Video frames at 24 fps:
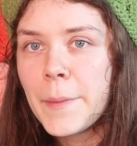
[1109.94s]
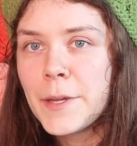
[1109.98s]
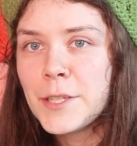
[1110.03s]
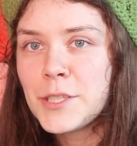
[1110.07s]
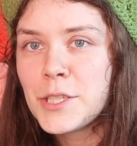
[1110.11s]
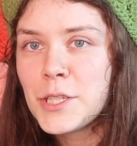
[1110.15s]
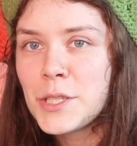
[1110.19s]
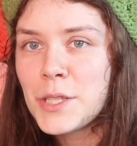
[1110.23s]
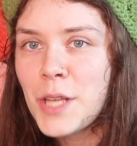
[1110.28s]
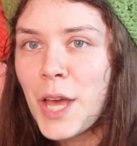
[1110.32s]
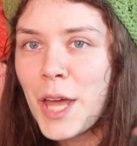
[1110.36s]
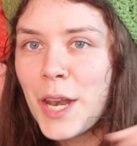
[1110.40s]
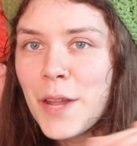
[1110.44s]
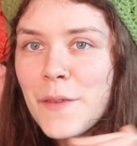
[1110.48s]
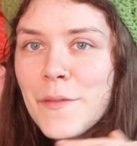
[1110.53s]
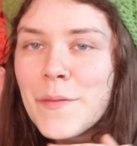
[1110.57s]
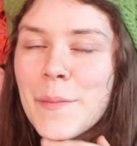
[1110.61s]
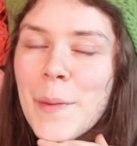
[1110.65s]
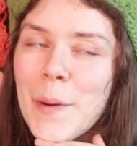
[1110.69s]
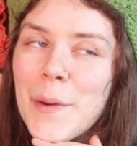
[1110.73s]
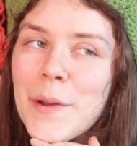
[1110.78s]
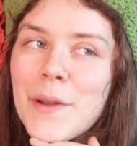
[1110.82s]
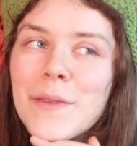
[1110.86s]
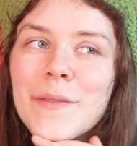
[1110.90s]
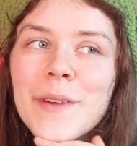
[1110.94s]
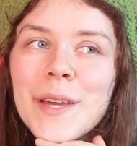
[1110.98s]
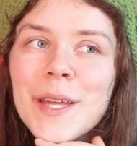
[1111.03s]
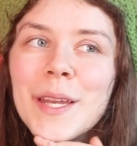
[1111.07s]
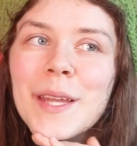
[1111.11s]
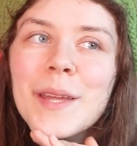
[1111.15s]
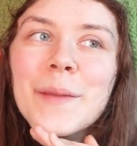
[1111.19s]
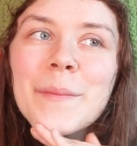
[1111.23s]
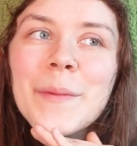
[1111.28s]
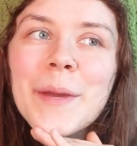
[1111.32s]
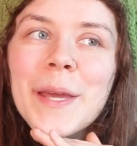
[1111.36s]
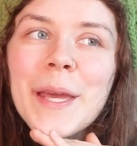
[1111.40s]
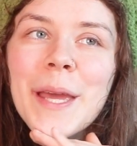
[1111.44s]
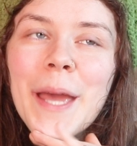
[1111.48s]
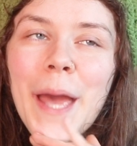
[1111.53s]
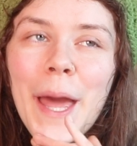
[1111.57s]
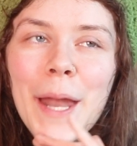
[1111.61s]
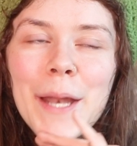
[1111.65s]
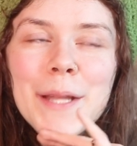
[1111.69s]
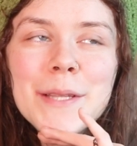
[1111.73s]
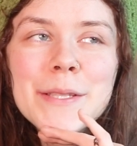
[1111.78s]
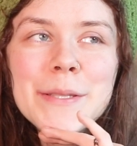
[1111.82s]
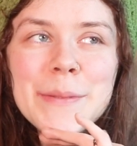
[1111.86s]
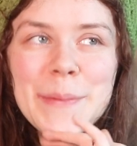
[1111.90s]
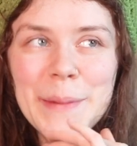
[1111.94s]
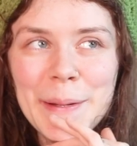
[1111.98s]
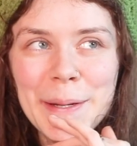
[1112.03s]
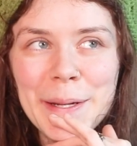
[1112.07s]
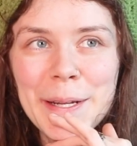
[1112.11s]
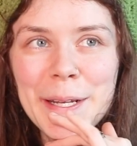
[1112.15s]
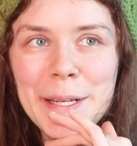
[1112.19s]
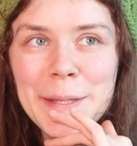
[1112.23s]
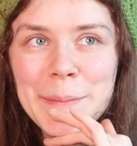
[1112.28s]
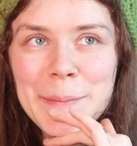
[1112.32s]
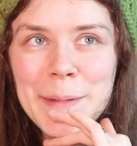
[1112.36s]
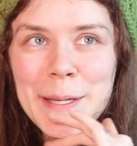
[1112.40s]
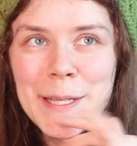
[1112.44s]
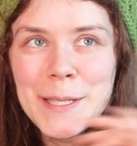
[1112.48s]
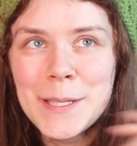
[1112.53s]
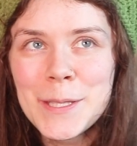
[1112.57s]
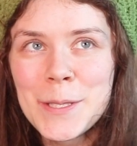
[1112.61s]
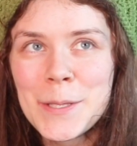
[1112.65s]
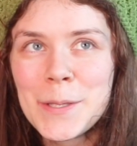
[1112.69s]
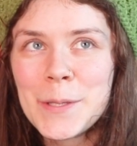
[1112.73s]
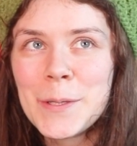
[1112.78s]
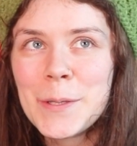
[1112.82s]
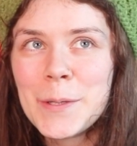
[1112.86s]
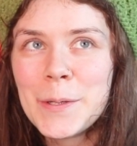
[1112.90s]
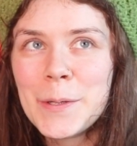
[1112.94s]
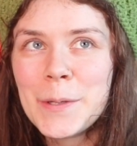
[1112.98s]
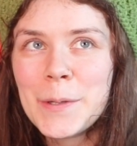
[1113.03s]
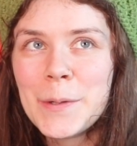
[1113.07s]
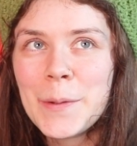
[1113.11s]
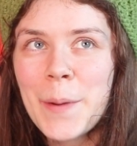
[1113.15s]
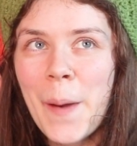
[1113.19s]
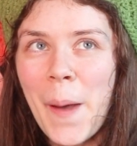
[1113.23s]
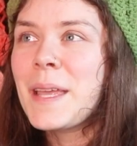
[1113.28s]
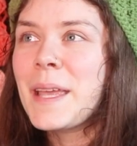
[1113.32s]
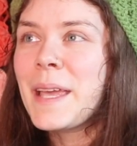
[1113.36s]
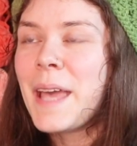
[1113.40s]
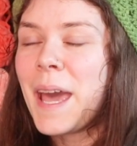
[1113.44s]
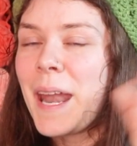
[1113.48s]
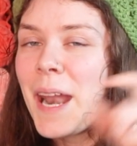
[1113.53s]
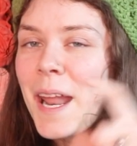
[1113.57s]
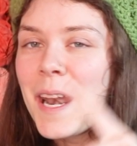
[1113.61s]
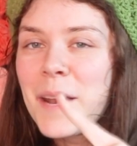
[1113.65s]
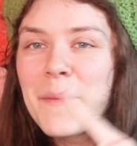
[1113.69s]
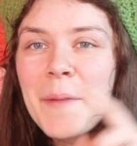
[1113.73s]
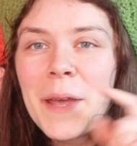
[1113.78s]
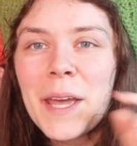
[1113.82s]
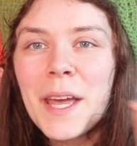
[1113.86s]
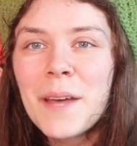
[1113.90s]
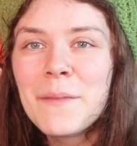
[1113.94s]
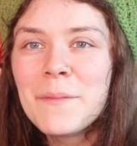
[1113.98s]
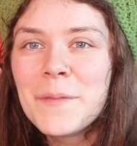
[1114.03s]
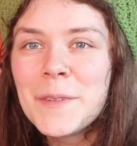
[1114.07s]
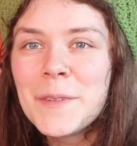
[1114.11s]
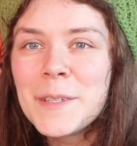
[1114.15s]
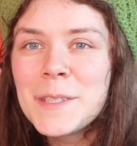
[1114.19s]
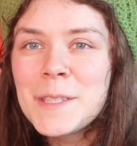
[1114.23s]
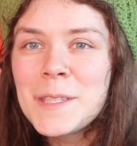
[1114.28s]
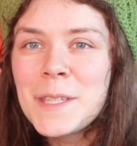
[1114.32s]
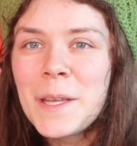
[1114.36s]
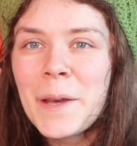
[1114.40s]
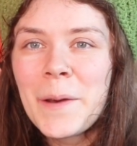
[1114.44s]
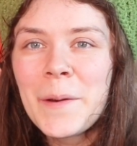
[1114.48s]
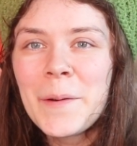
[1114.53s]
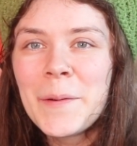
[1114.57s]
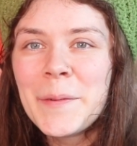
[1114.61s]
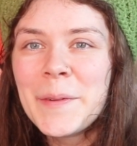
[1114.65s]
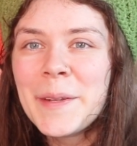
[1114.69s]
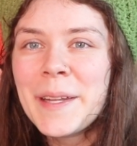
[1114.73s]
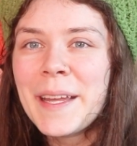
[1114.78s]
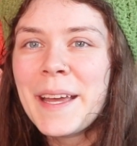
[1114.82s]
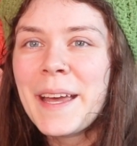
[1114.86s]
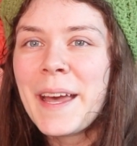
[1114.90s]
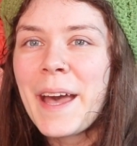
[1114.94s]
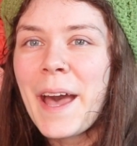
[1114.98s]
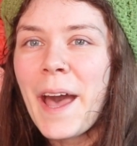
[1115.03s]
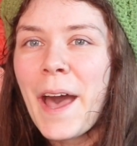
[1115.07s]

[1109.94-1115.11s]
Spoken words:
she's kind of motivating me and inspiring me to get out of my comfort zone